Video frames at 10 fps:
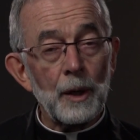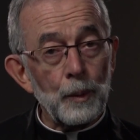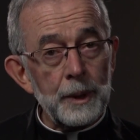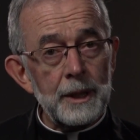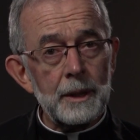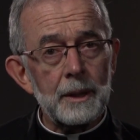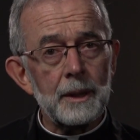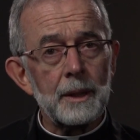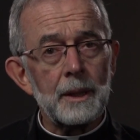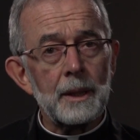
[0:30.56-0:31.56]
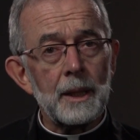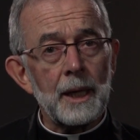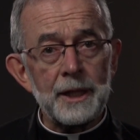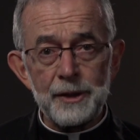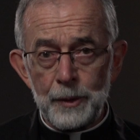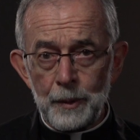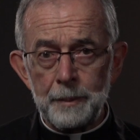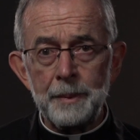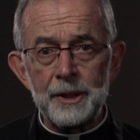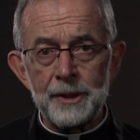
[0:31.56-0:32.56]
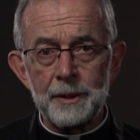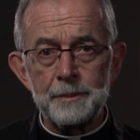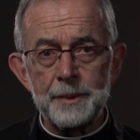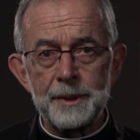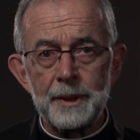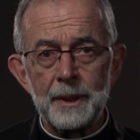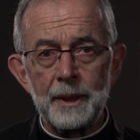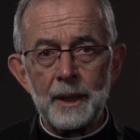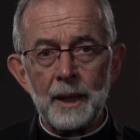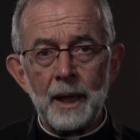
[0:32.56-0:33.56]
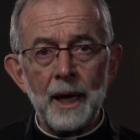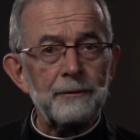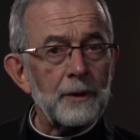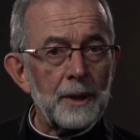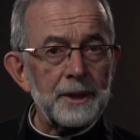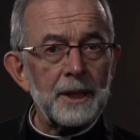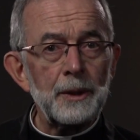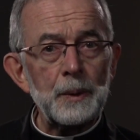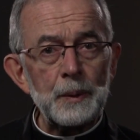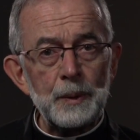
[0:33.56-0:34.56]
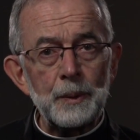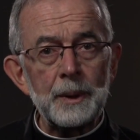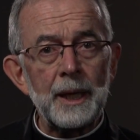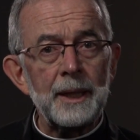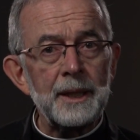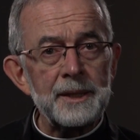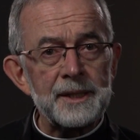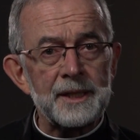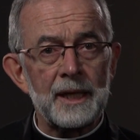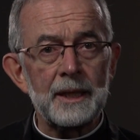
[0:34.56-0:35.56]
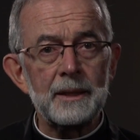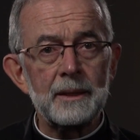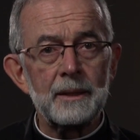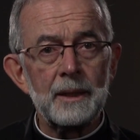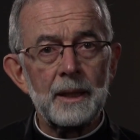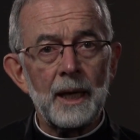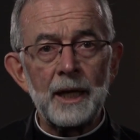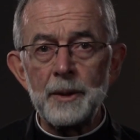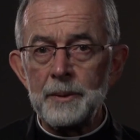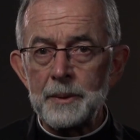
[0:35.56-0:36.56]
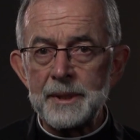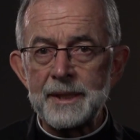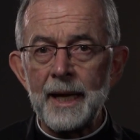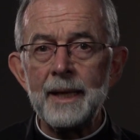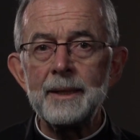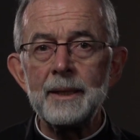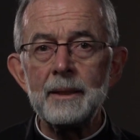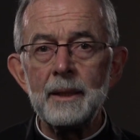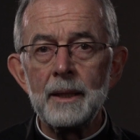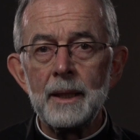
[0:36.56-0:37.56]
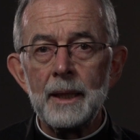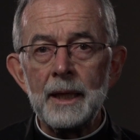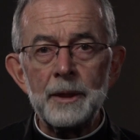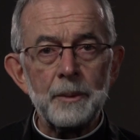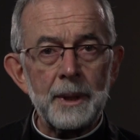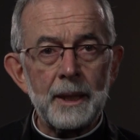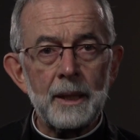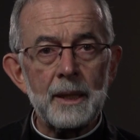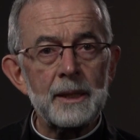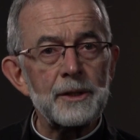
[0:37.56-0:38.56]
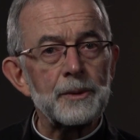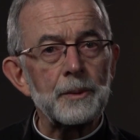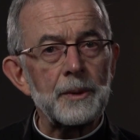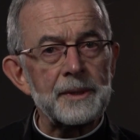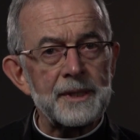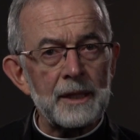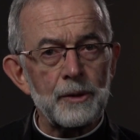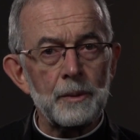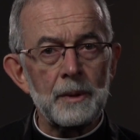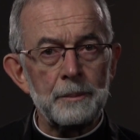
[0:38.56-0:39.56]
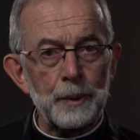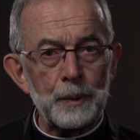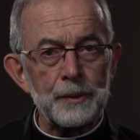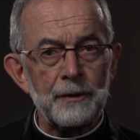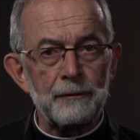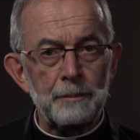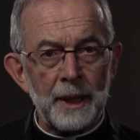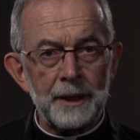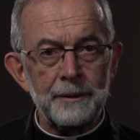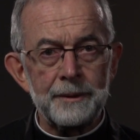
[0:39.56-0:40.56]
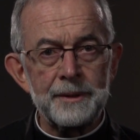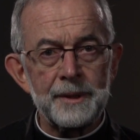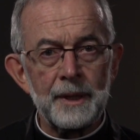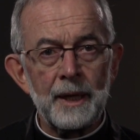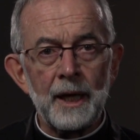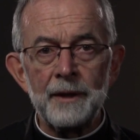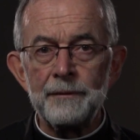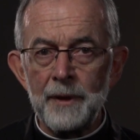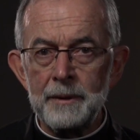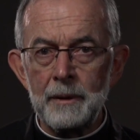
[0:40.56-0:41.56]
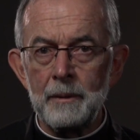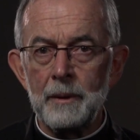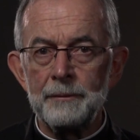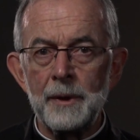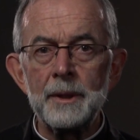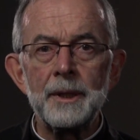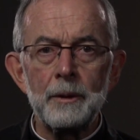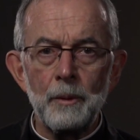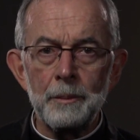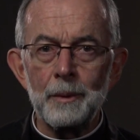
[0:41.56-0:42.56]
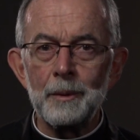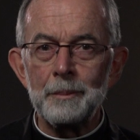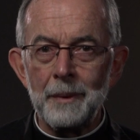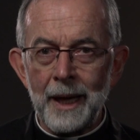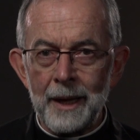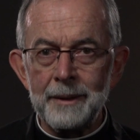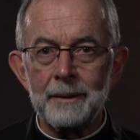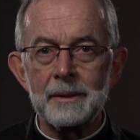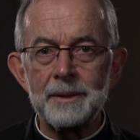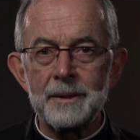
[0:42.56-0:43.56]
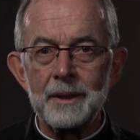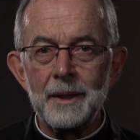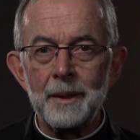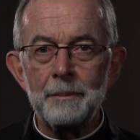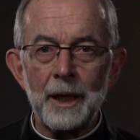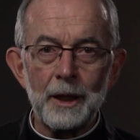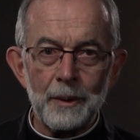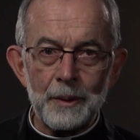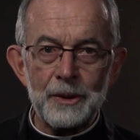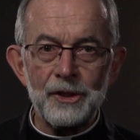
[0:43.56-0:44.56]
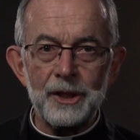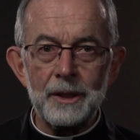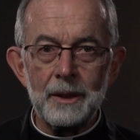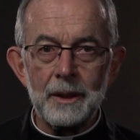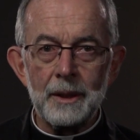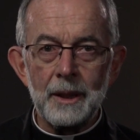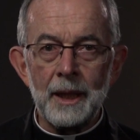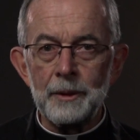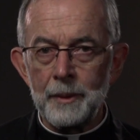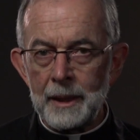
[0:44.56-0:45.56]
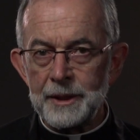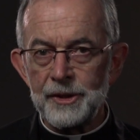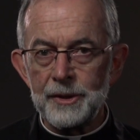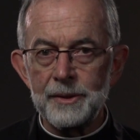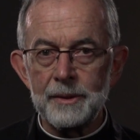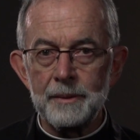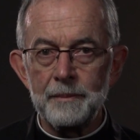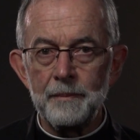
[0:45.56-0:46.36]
we, as your bishops, have continued to gain insight and understanding in regards to the sexual abuse of minors and vulnerable adults by clergy and religious.